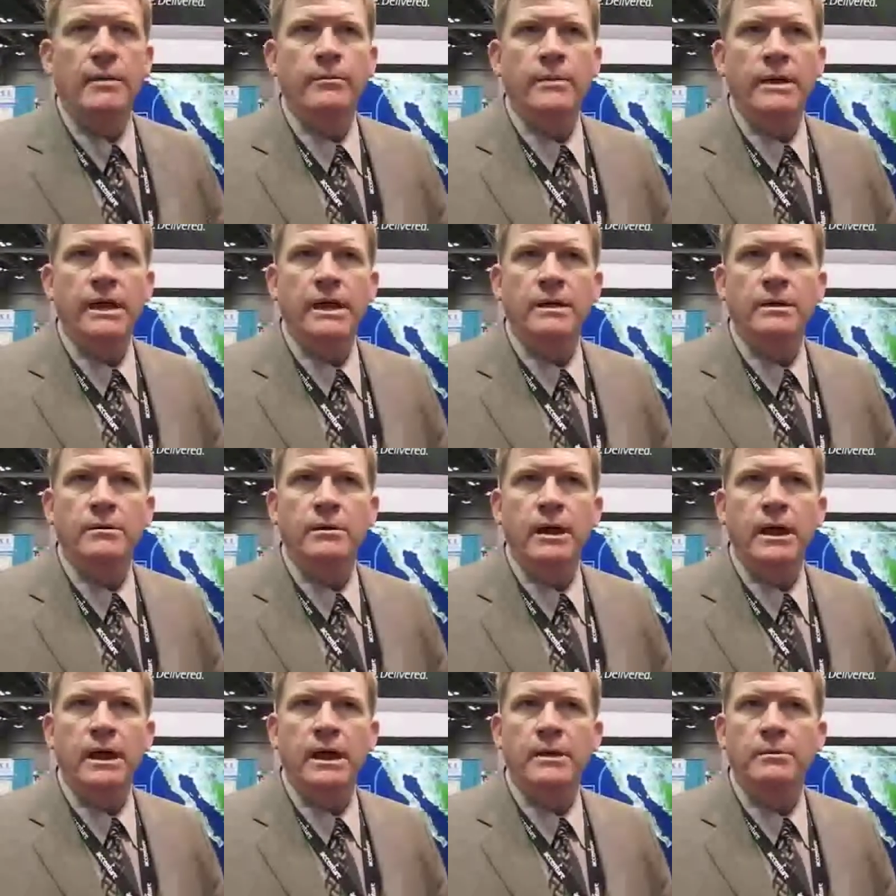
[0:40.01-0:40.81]

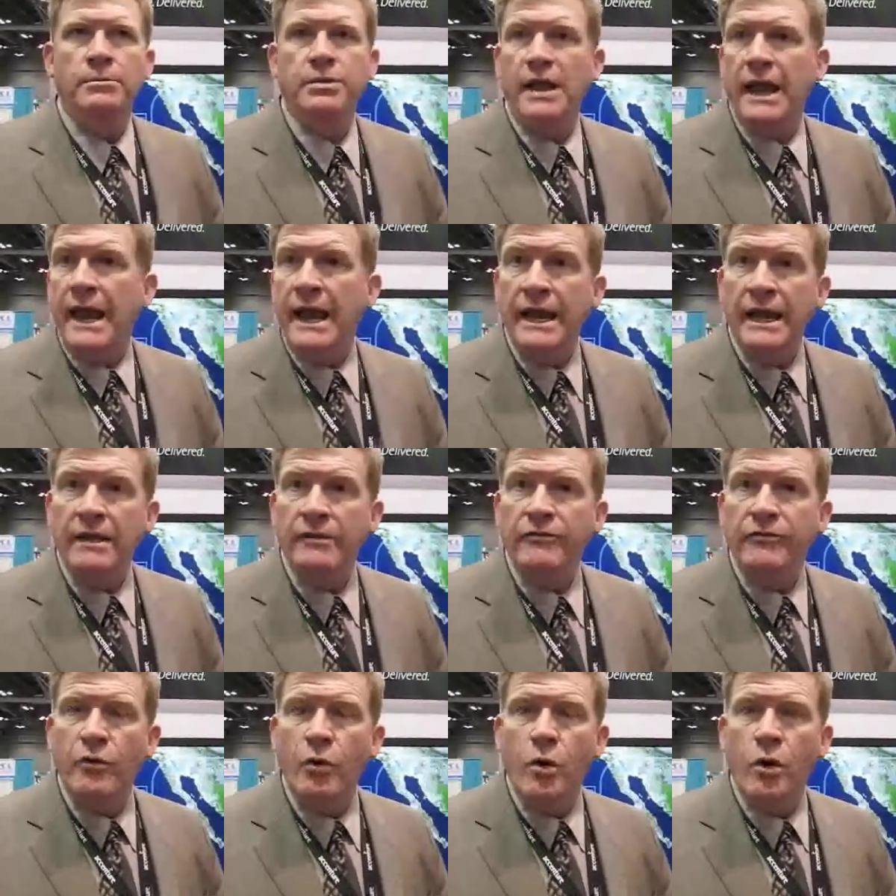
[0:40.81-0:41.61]
in planning
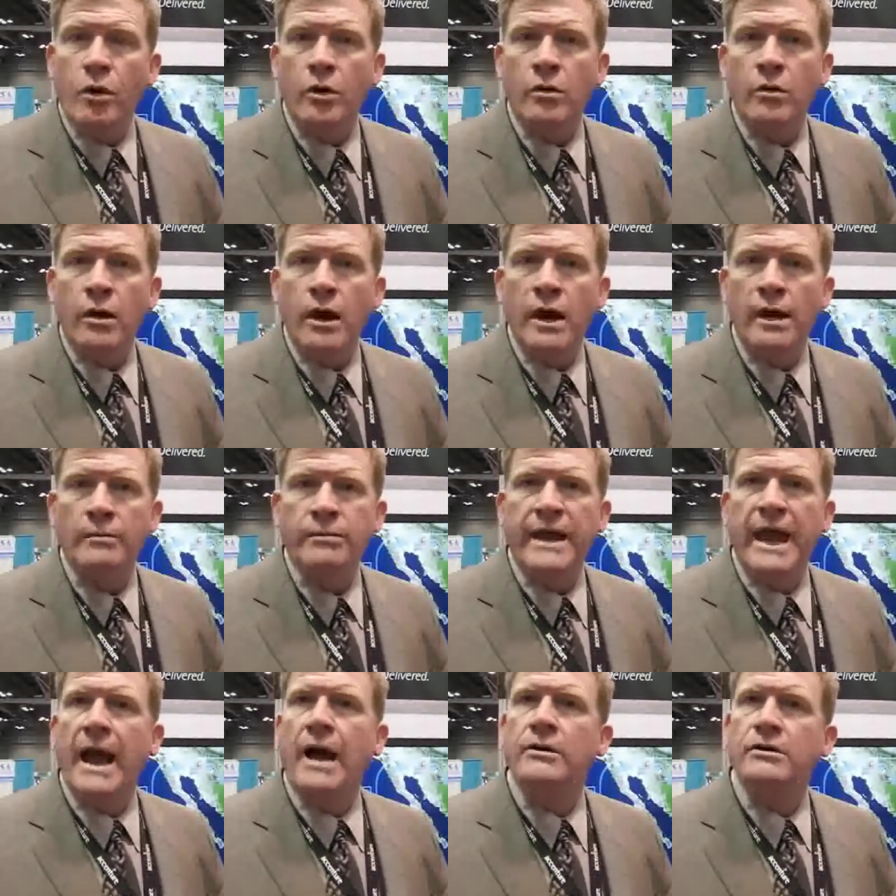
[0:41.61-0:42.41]
for
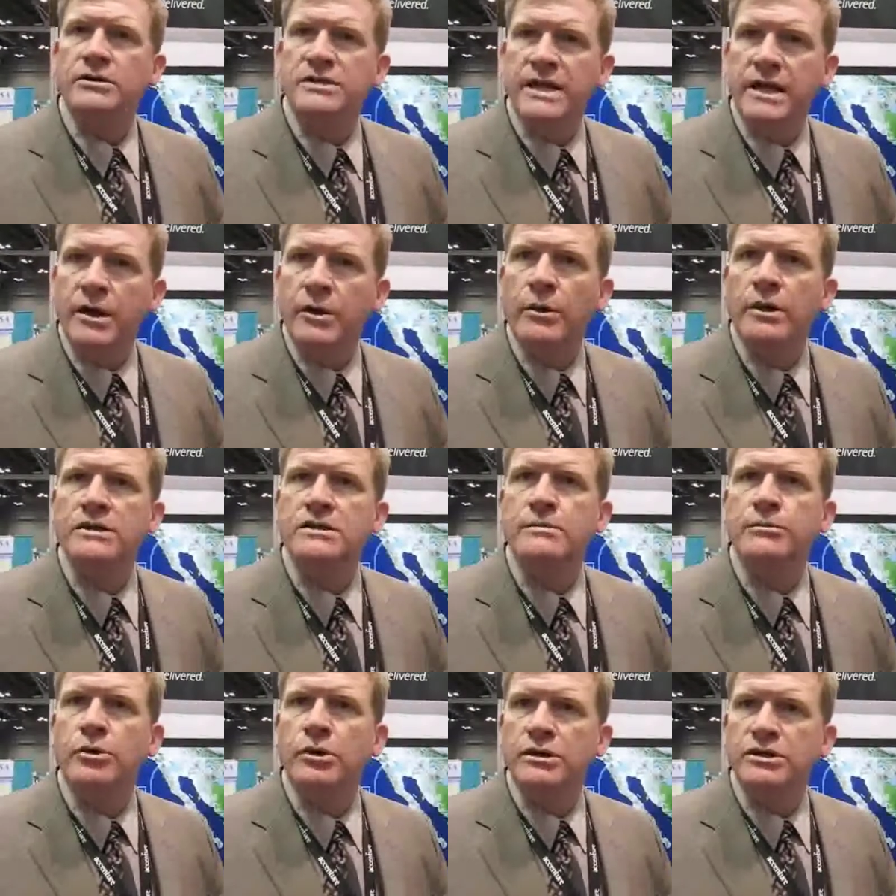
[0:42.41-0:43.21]

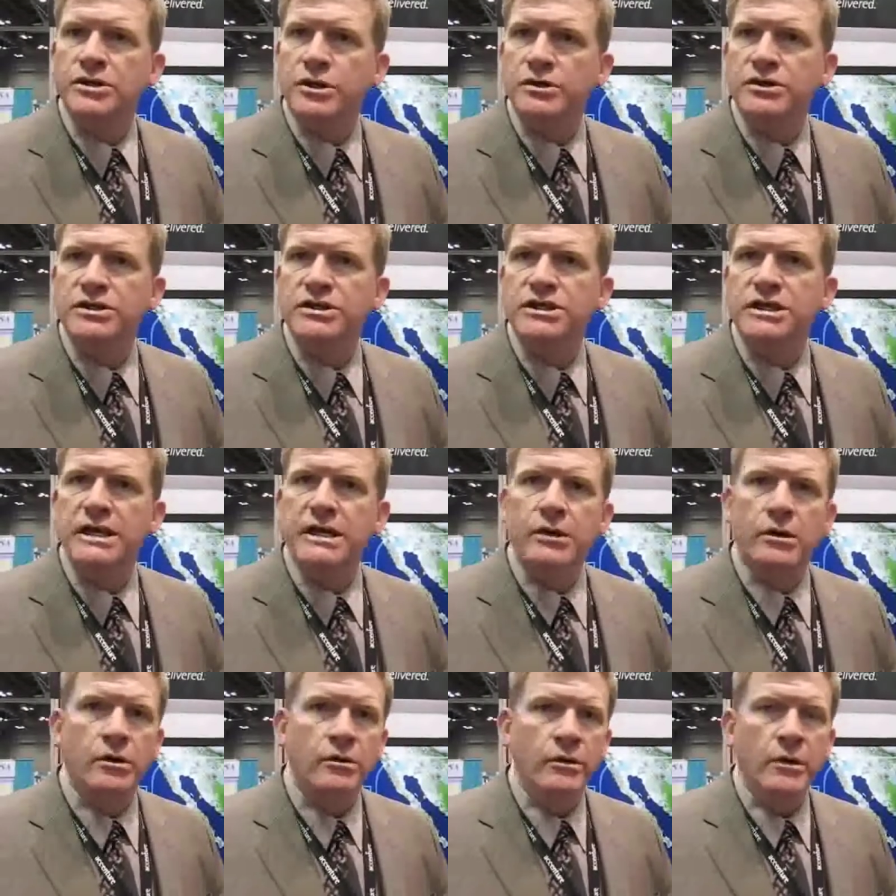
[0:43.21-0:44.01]
counterterrorism or insurgency
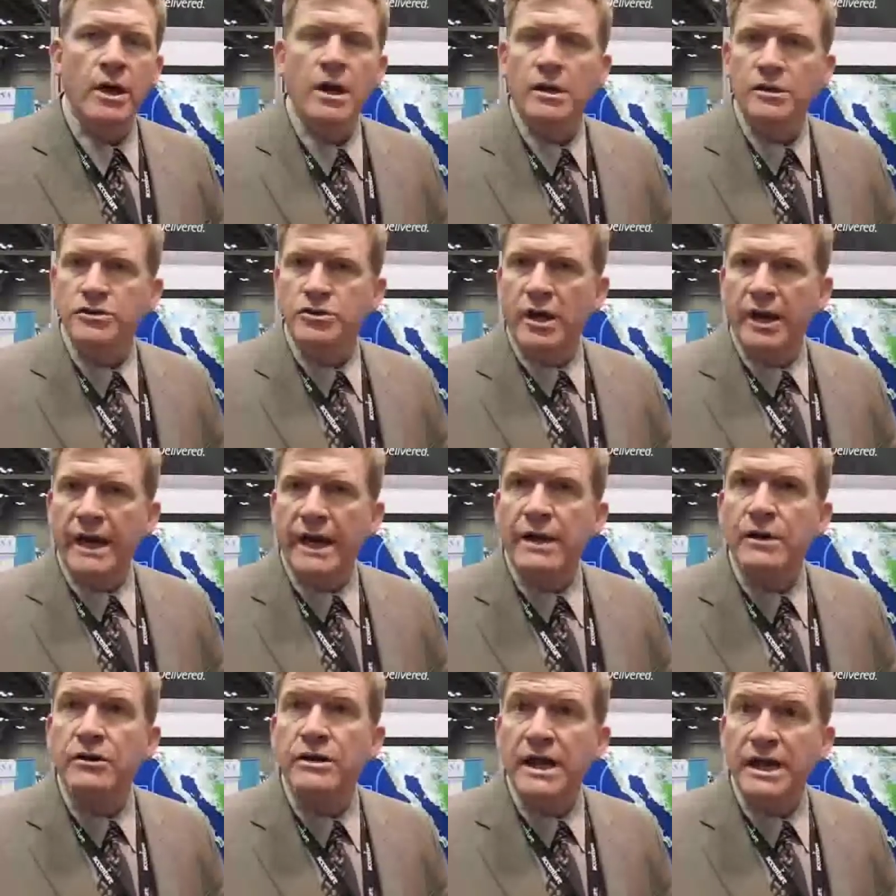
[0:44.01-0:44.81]
or drug
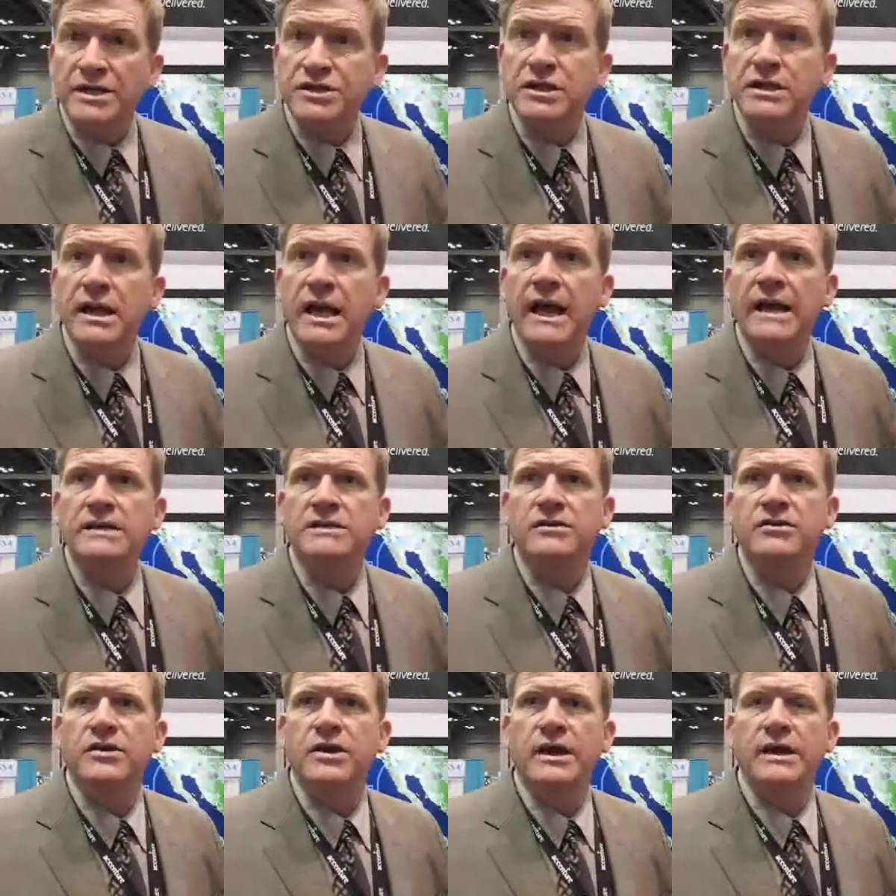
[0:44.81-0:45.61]
interdiction kinds
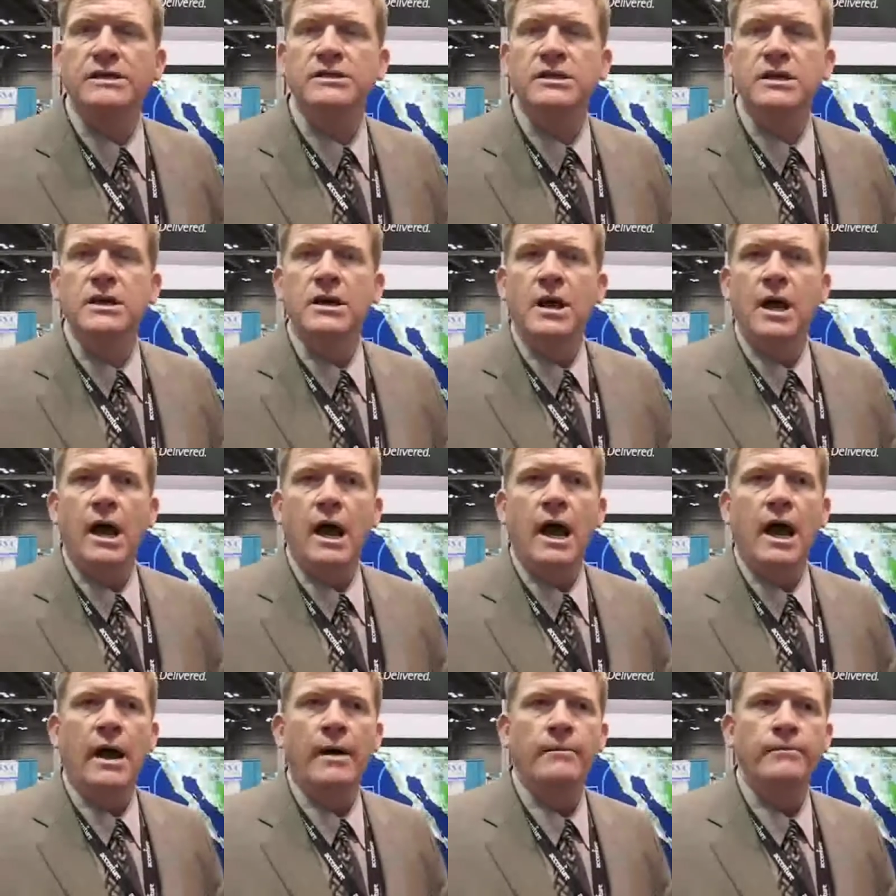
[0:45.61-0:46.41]
of things,
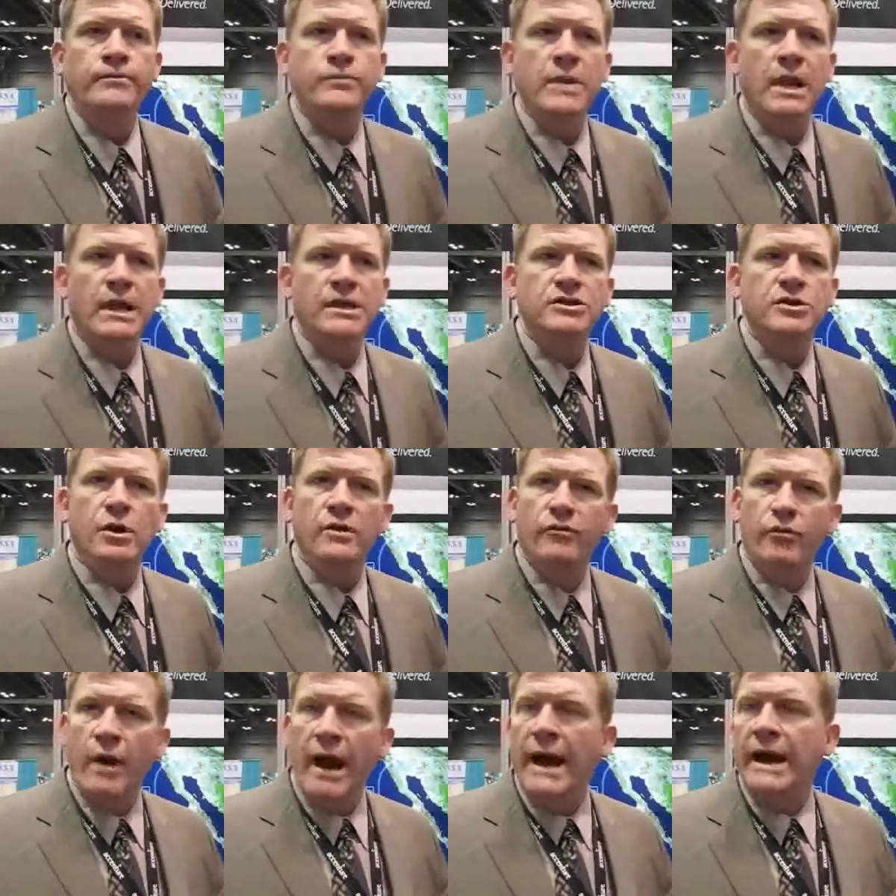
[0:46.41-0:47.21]
and so a
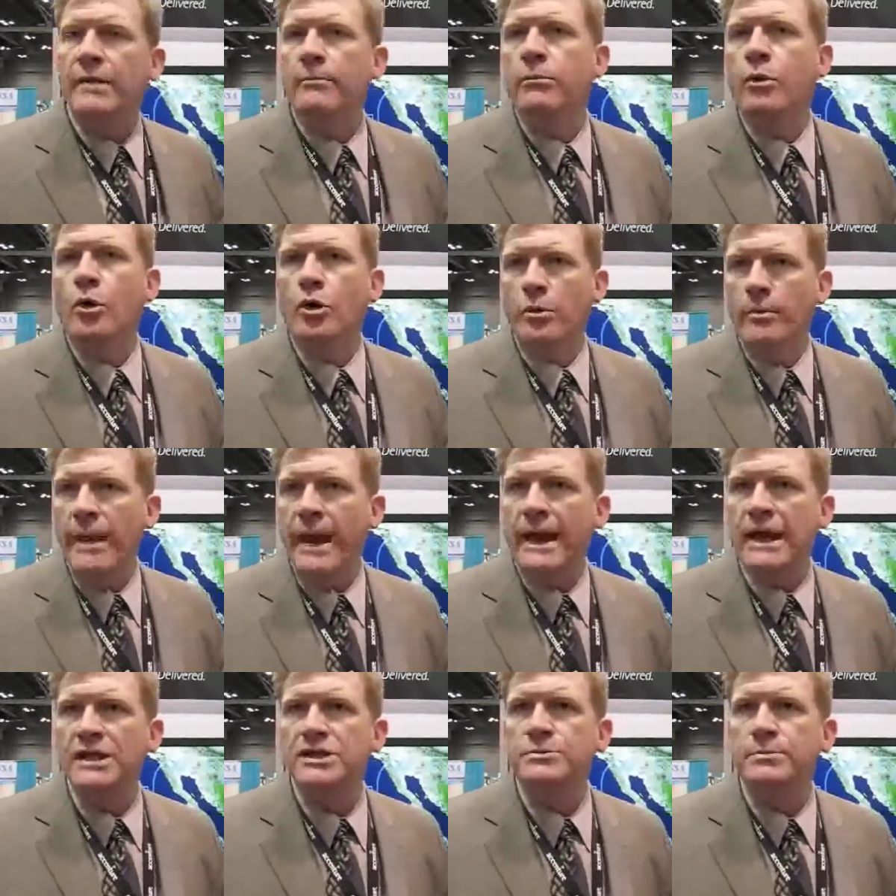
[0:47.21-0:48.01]
variety of border
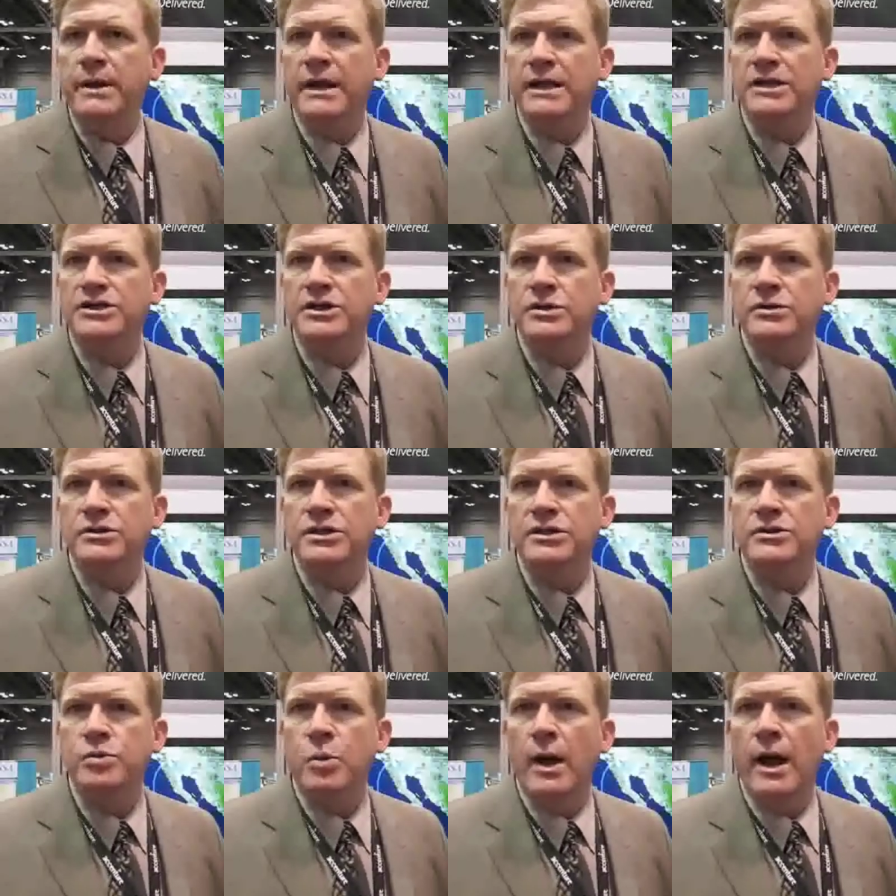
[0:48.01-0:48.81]
management issues
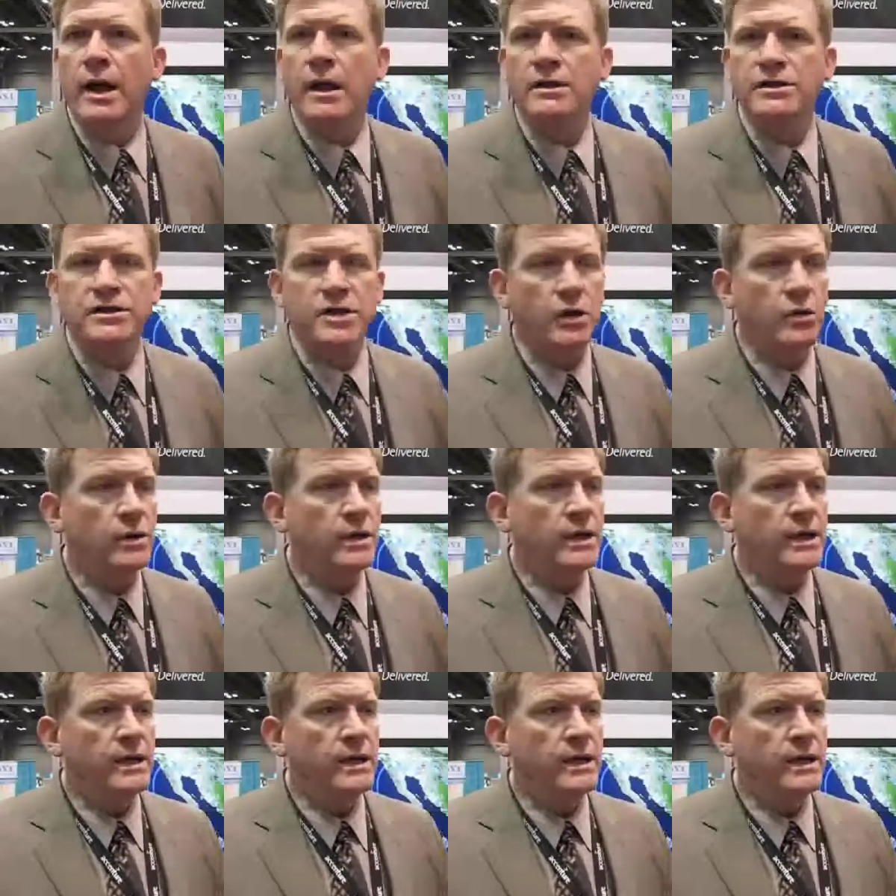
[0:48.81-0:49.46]
as well. So